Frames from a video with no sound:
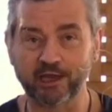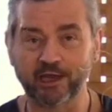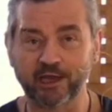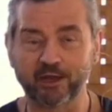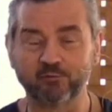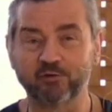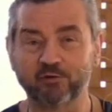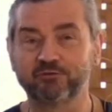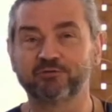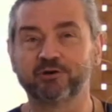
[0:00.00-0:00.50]

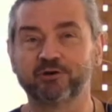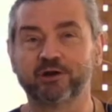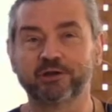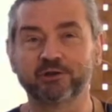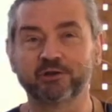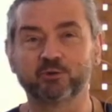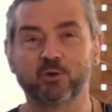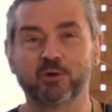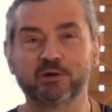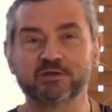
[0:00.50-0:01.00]
can
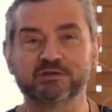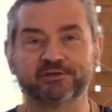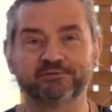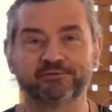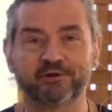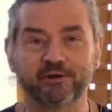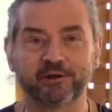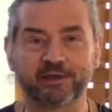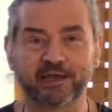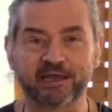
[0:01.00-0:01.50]
refine the quality
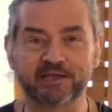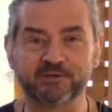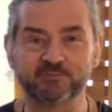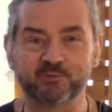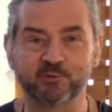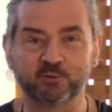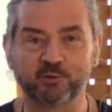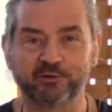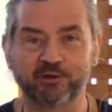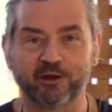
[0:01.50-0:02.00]
of our
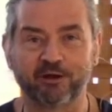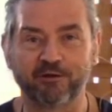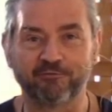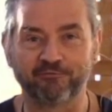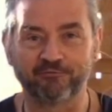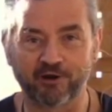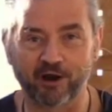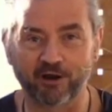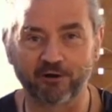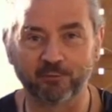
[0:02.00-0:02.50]
engagement with our
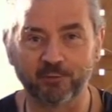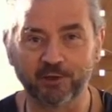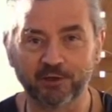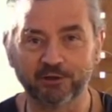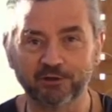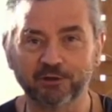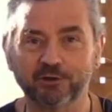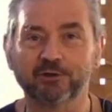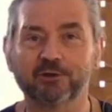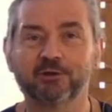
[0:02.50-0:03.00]

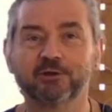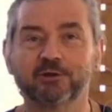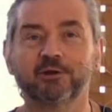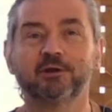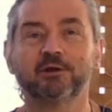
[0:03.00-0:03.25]
environment,